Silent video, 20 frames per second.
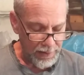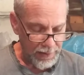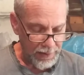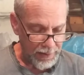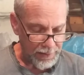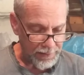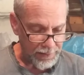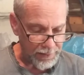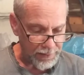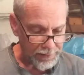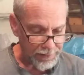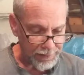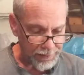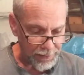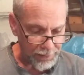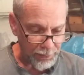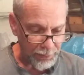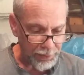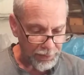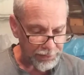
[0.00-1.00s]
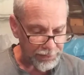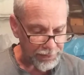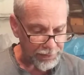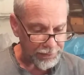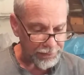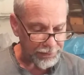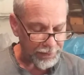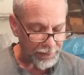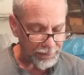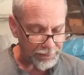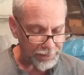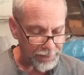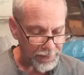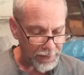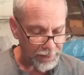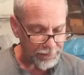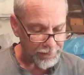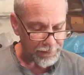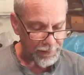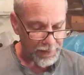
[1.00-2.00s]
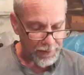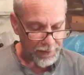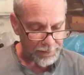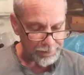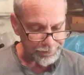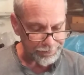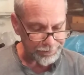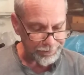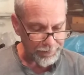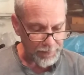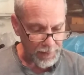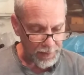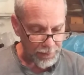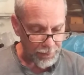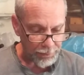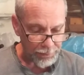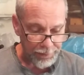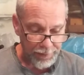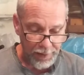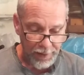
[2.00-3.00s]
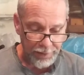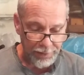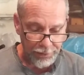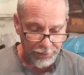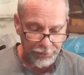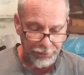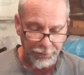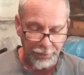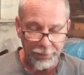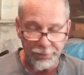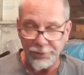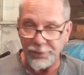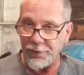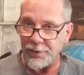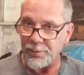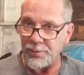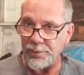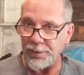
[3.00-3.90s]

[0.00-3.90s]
and the other business of they deserved it